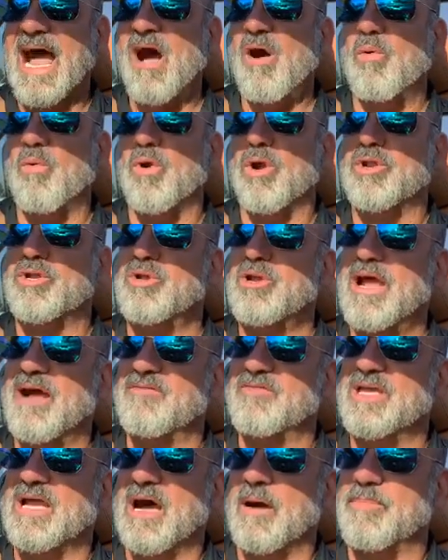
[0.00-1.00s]
outward, you
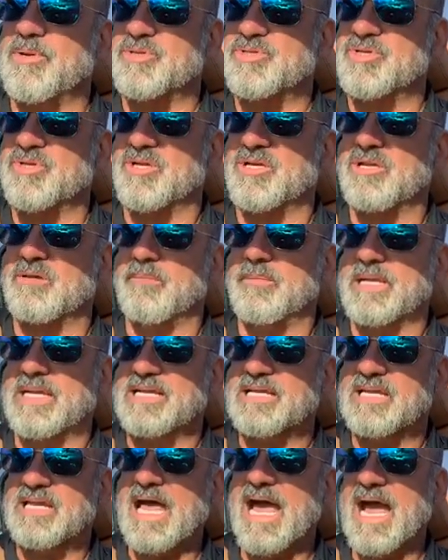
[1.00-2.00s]
have the opportunity to be
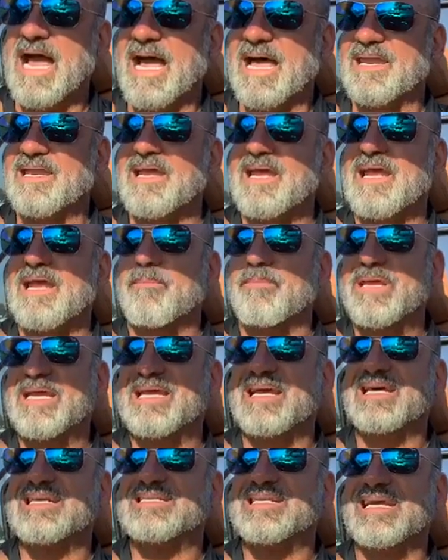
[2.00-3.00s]
glad
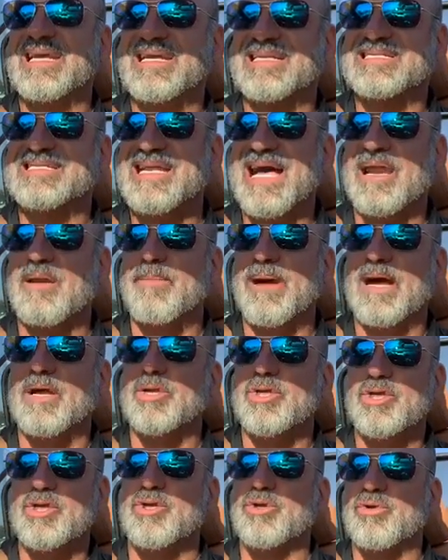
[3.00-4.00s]
because it's not
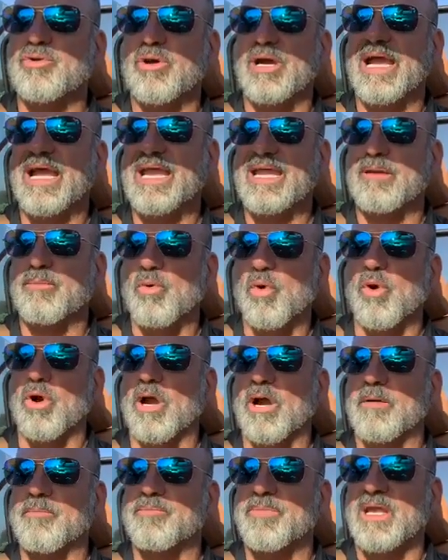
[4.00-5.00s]
about you
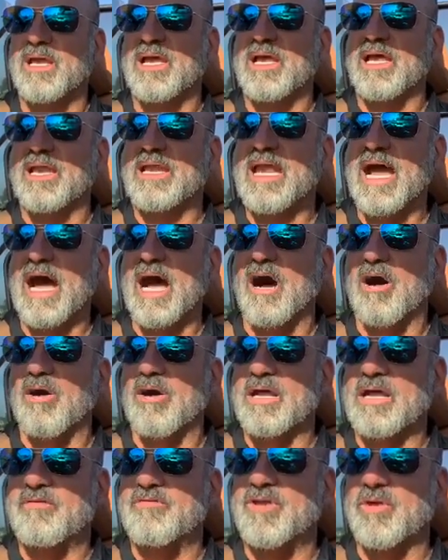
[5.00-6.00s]
anymore. Now,
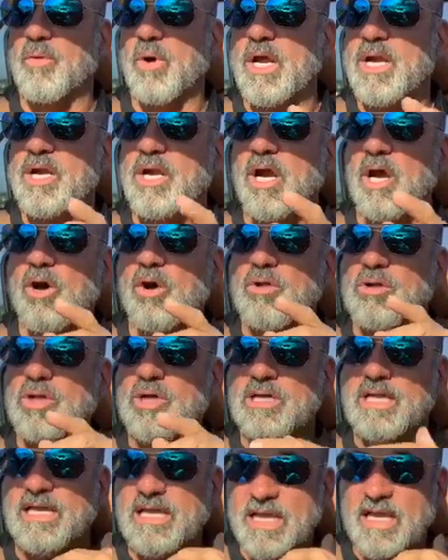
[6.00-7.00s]
if you want to know,
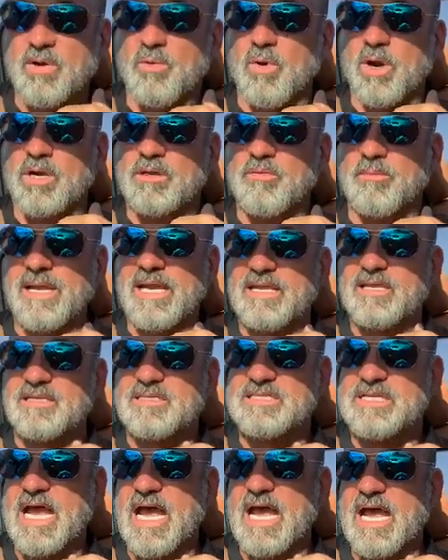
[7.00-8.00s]
looking inward will make you
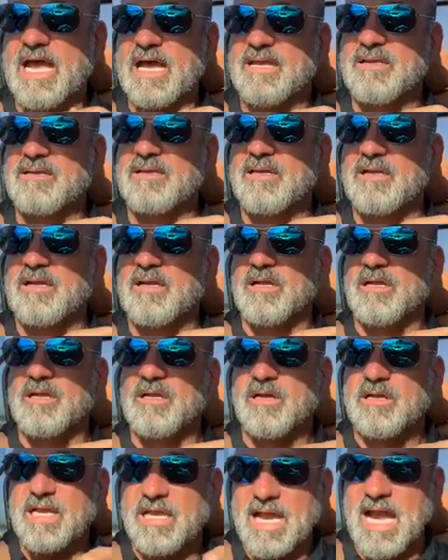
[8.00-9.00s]
sad,
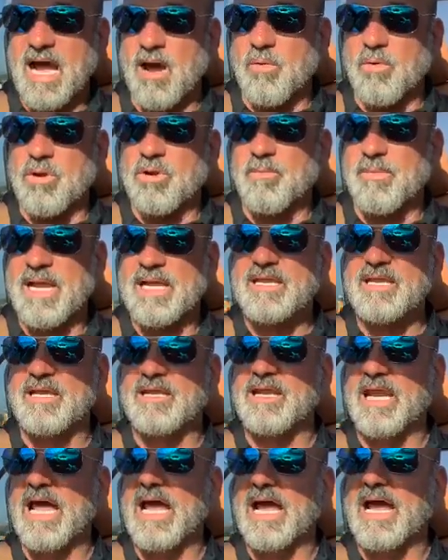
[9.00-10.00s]
looking outward will make you
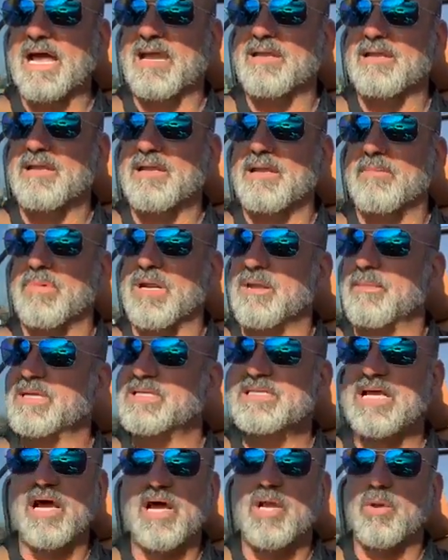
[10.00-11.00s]
glad. But let
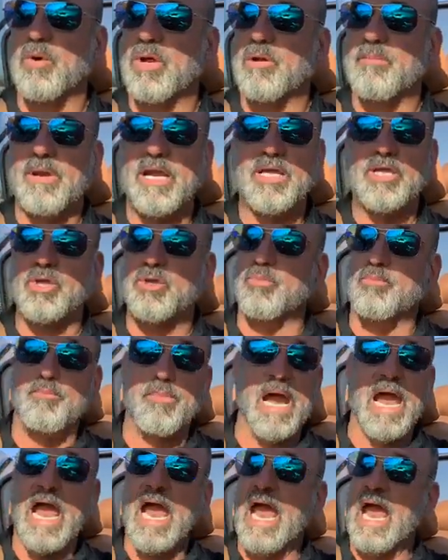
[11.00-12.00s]
me tell you what will make you
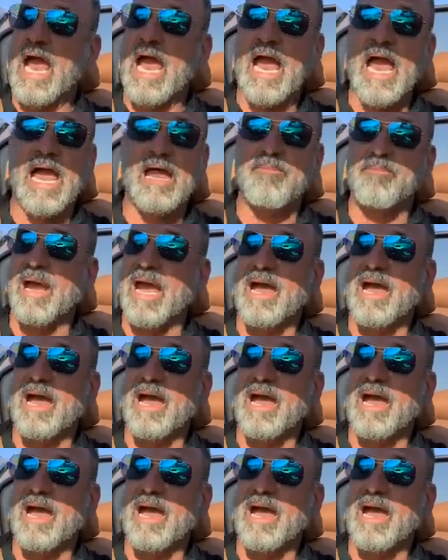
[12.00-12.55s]
bad,